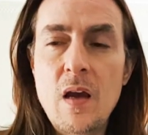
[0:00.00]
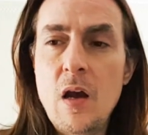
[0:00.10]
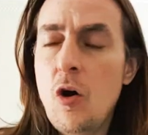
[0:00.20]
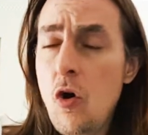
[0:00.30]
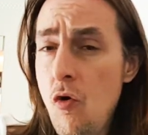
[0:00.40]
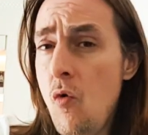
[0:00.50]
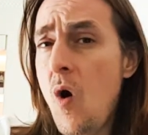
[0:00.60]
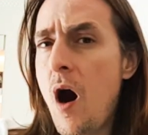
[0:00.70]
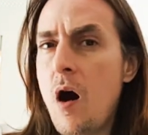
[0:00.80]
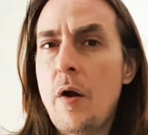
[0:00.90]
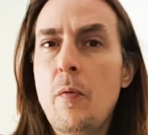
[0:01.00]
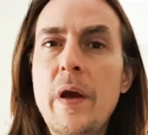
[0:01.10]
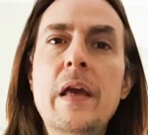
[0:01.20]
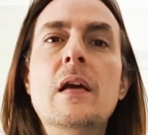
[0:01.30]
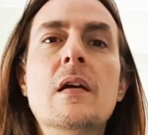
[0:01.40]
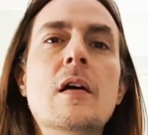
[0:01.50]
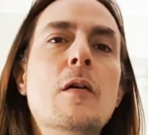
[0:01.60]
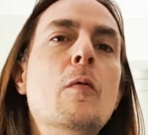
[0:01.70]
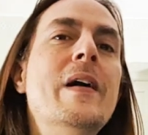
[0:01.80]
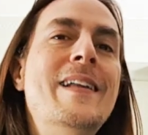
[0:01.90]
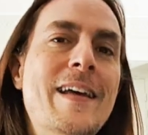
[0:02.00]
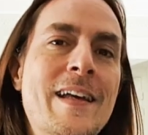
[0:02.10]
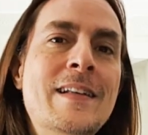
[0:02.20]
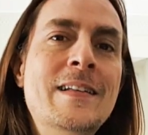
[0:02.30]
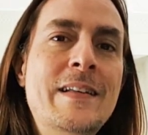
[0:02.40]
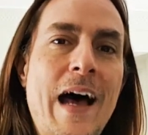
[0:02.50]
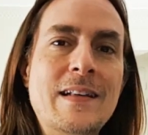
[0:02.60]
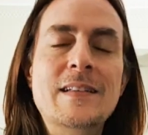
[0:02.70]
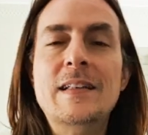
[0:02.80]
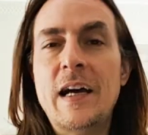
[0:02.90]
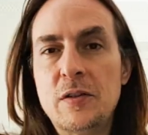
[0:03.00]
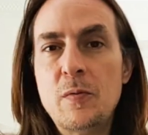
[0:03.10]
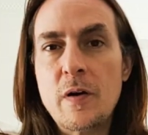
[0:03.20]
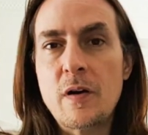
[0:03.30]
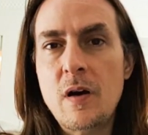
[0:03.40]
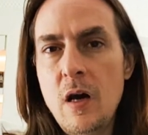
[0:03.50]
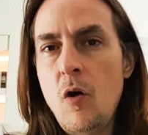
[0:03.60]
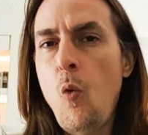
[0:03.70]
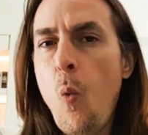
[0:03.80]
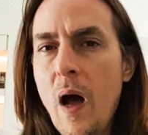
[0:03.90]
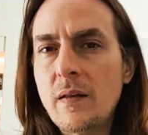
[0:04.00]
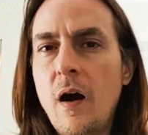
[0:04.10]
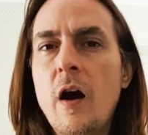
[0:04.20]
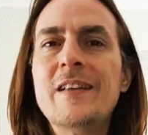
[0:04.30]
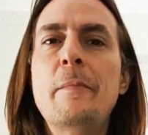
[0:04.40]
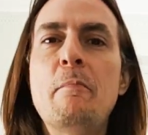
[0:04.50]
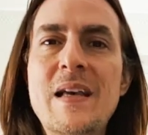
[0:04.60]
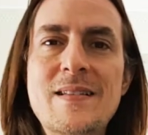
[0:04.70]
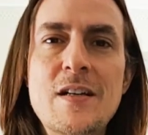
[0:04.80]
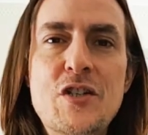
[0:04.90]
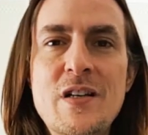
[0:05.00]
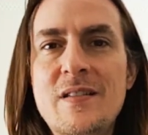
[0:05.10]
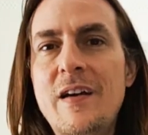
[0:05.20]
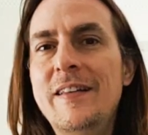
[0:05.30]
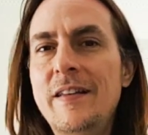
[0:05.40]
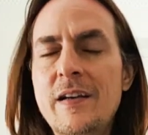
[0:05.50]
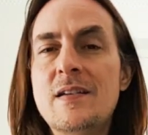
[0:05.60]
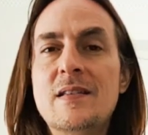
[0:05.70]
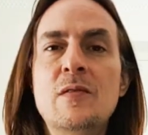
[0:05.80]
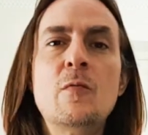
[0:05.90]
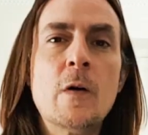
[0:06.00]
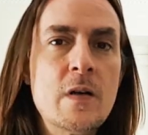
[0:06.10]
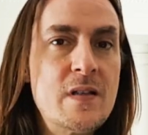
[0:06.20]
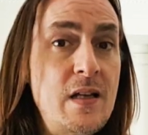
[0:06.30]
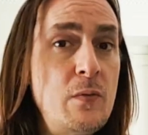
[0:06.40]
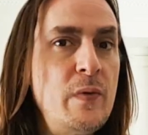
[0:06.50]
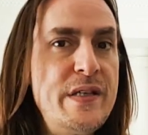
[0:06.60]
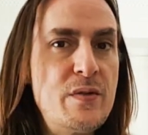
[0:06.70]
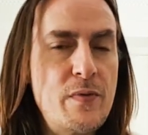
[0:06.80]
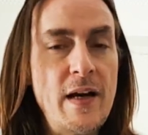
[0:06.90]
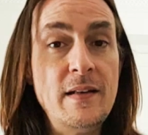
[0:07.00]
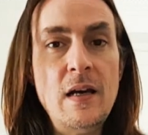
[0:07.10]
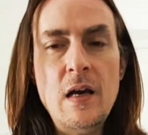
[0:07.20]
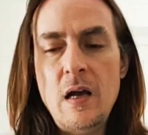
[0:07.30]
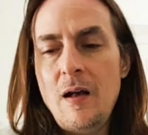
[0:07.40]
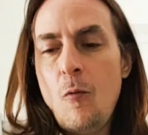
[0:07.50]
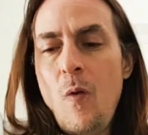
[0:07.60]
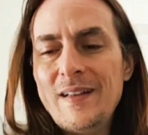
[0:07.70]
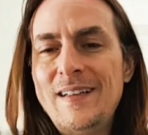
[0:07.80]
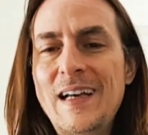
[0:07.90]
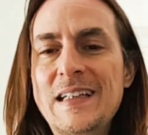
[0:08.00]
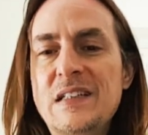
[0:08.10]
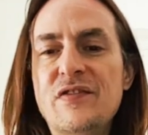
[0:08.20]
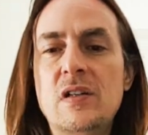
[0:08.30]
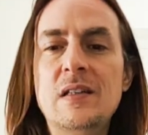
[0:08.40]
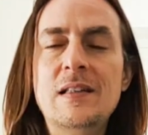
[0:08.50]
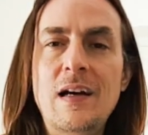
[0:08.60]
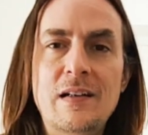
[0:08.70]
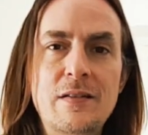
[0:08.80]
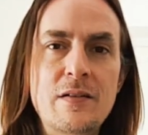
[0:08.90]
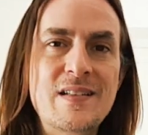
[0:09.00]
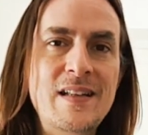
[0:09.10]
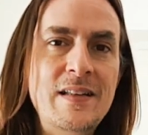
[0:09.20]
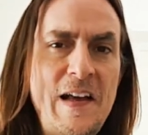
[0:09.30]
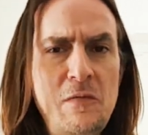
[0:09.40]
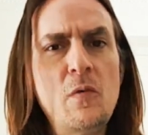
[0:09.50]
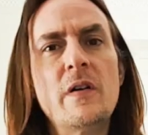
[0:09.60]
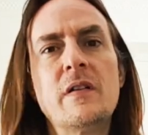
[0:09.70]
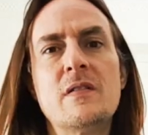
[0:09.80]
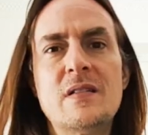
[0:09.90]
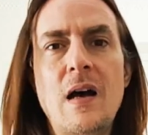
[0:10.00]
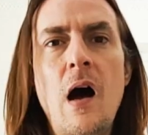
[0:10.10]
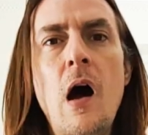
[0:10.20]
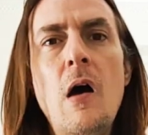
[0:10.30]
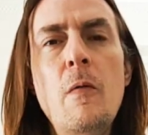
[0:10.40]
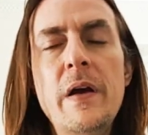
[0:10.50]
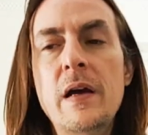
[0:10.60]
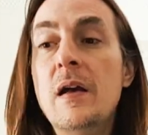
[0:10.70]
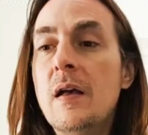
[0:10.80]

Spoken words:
Who are we within that network? What are the messages, ideas, and words that we spread? What kind of conductors and networkers are we